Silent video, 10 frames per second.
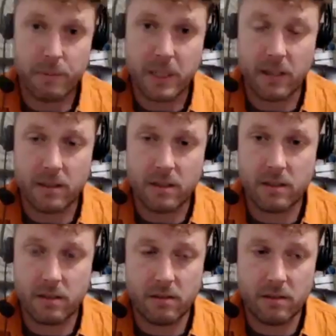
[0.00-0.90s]

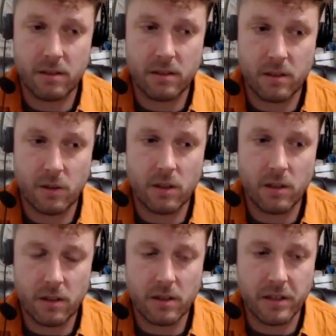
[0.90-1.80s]
because
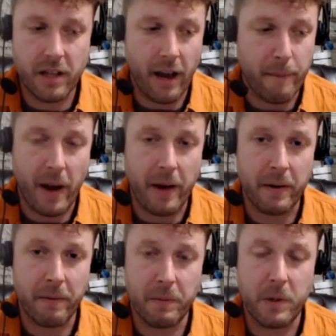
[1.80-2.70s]
I
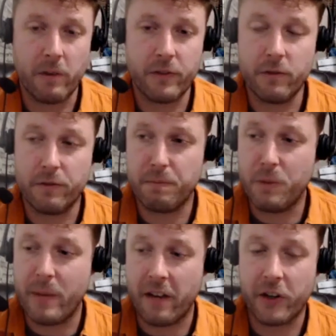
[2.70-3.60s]
don't know if you
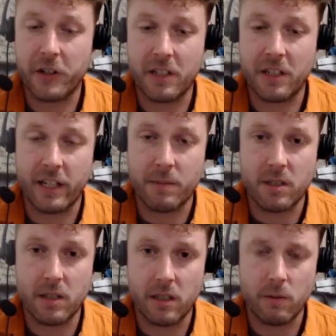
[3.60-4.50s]
may have heard claims
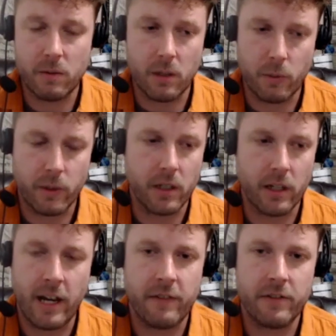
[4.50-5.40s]
that we're going to
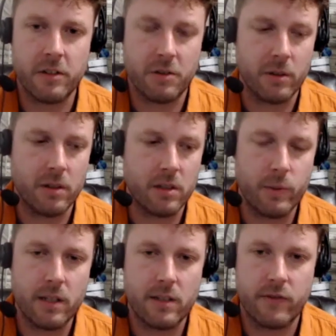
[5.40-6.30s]
have to store this
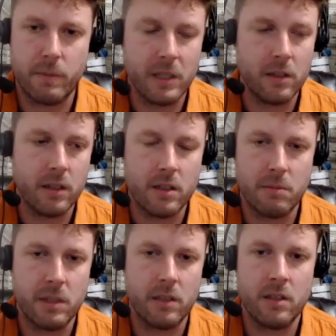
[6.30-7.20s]
waste for millions and
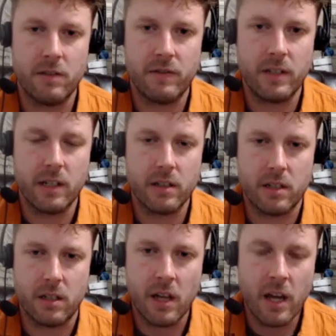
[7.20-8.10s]
millions of years,
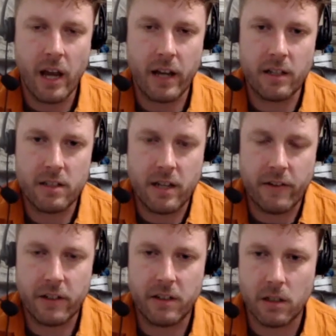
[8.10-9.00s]
and it's never
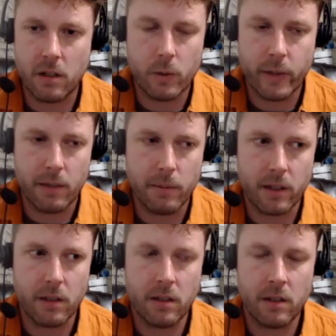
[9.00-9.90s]
going to go away,
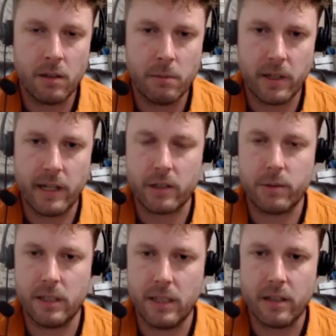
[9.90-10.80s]
but it
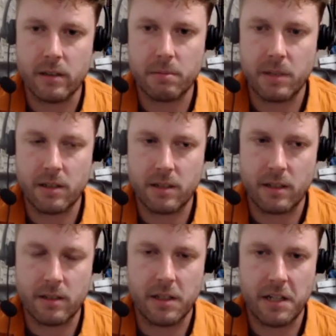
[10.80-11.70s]
actually does, because
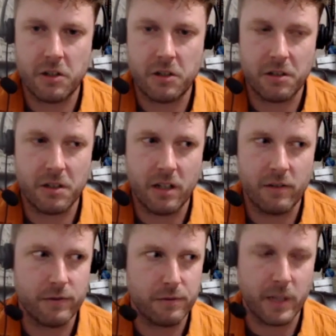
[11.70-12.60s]
that's the nature of
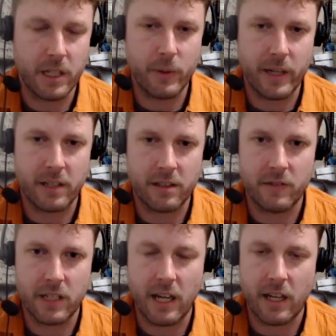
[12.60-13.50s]
radioactive
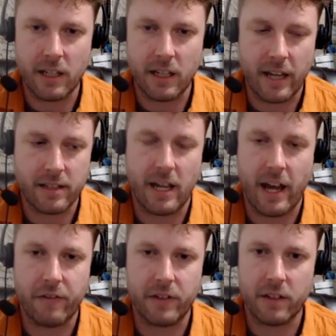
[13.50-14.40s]
decay. It has a
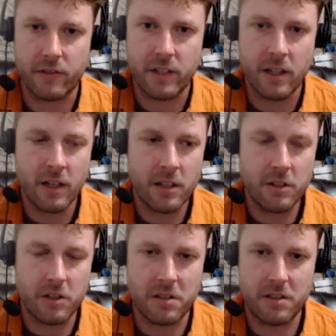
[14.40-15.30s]

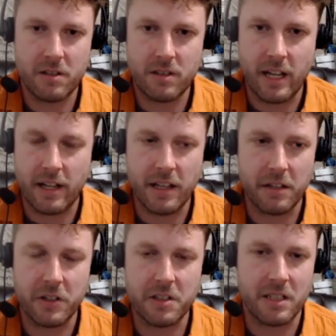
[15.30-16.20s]
half-life. It
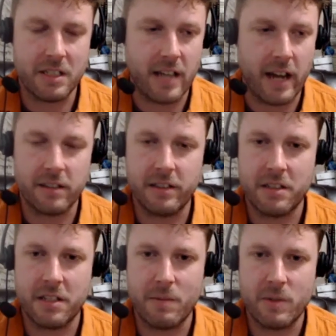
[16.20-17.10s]
looks exactly the
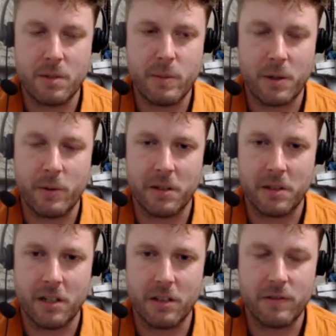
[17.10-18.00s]
same as the Bitcoin
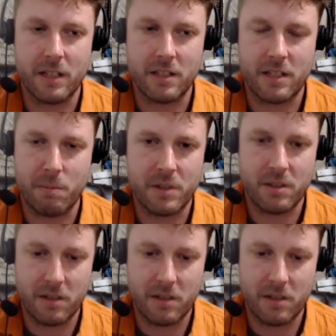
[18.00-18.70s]
curve, except